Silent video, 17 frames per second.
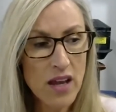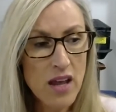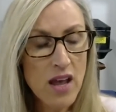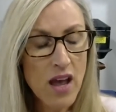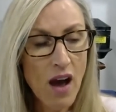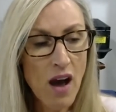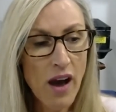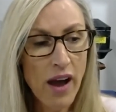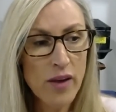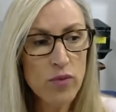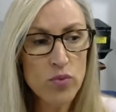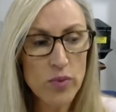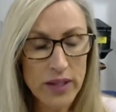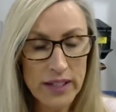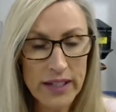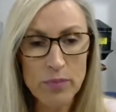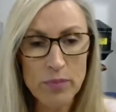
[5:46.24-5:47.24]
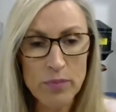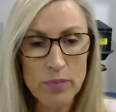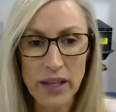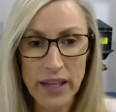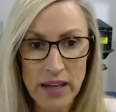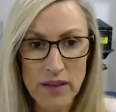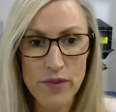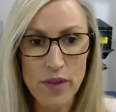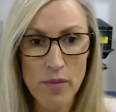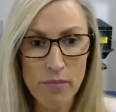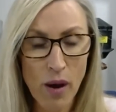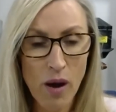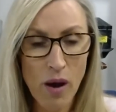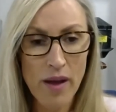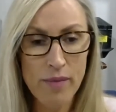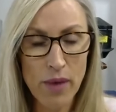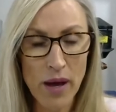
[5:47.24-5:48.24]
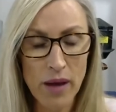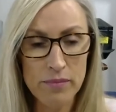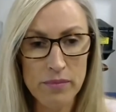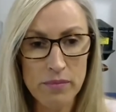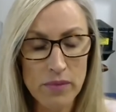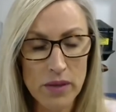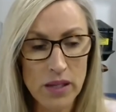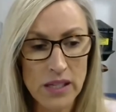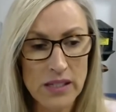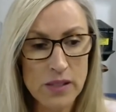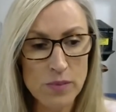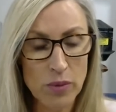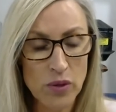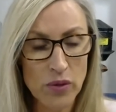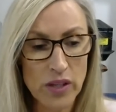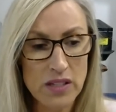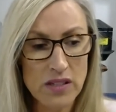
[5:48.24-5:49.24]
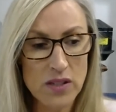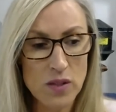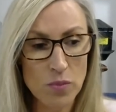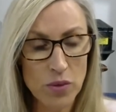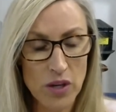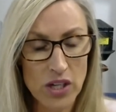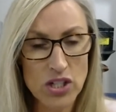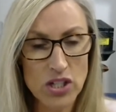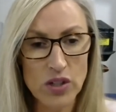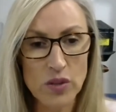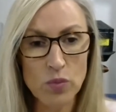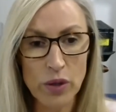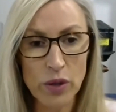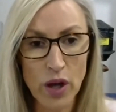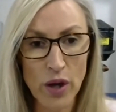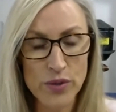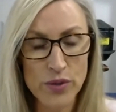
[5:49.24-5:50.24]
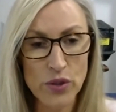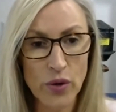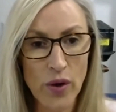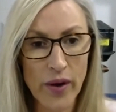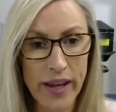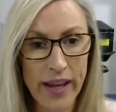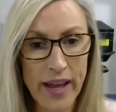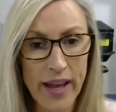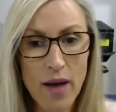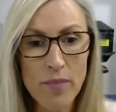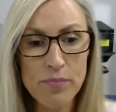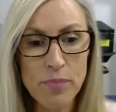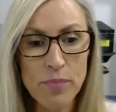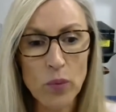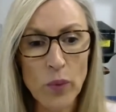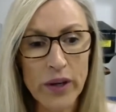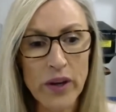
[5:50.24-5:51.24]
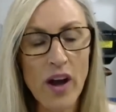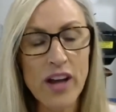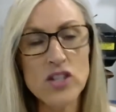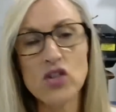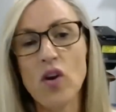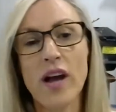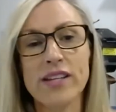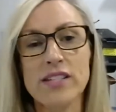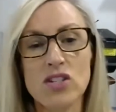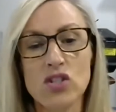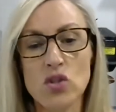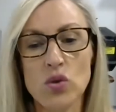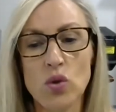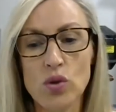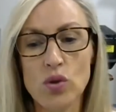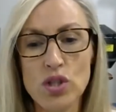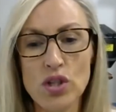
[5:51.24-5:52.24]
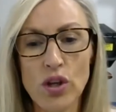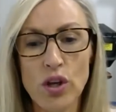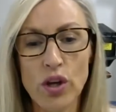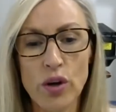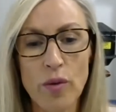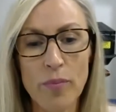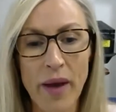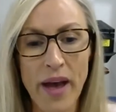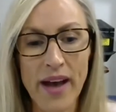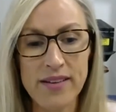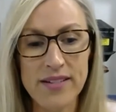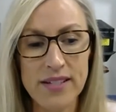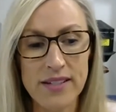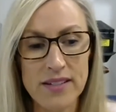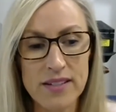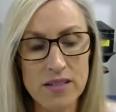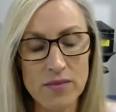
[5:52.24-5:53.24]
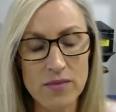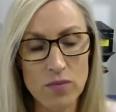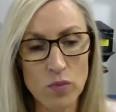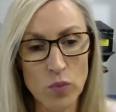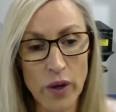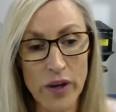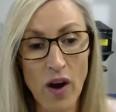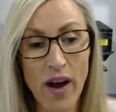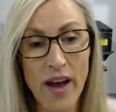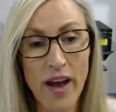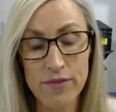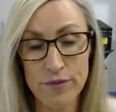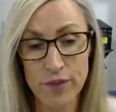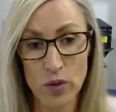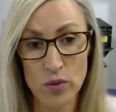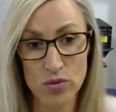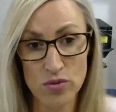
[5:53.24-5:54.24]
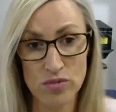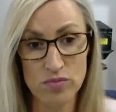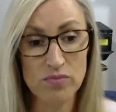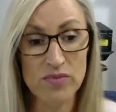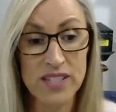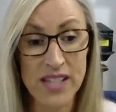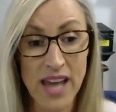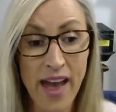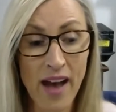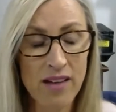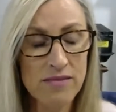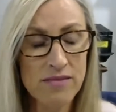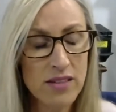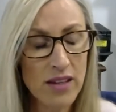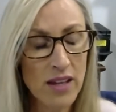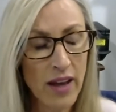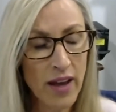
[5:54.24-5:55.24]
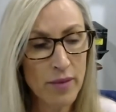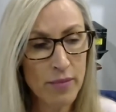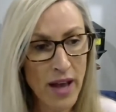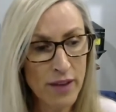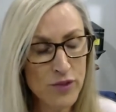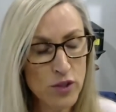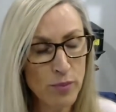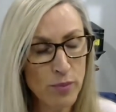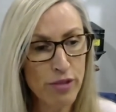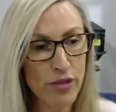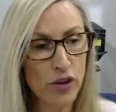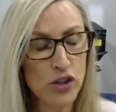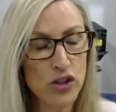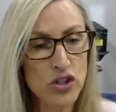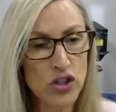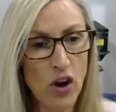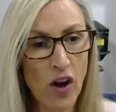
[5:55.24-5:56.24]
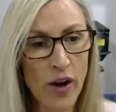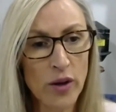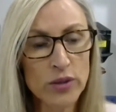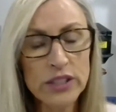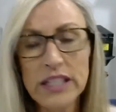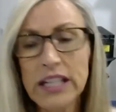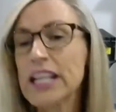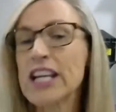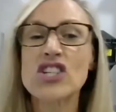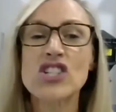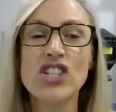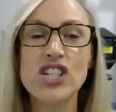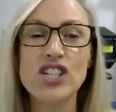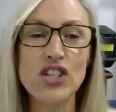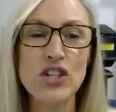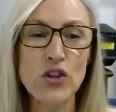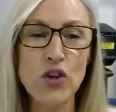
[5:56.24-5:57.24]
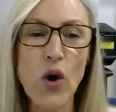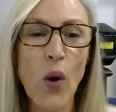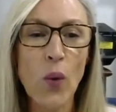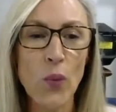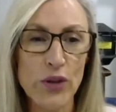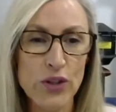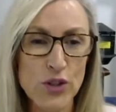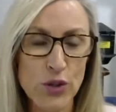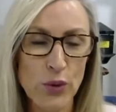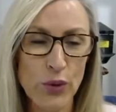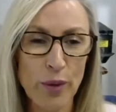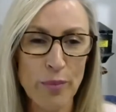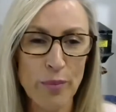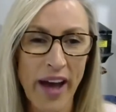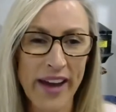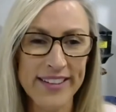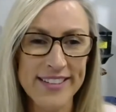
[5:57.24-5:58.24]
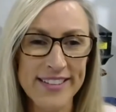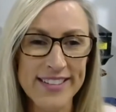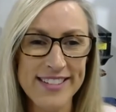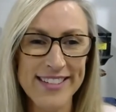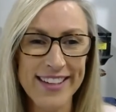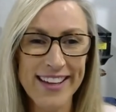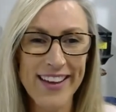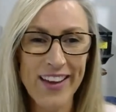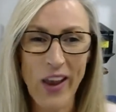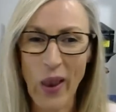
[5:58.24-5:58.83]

I really believe that my mum experienced depression when I was growing up. But when I tried to talk to her about it, when I felt down after my third child, she did not want to talk about it.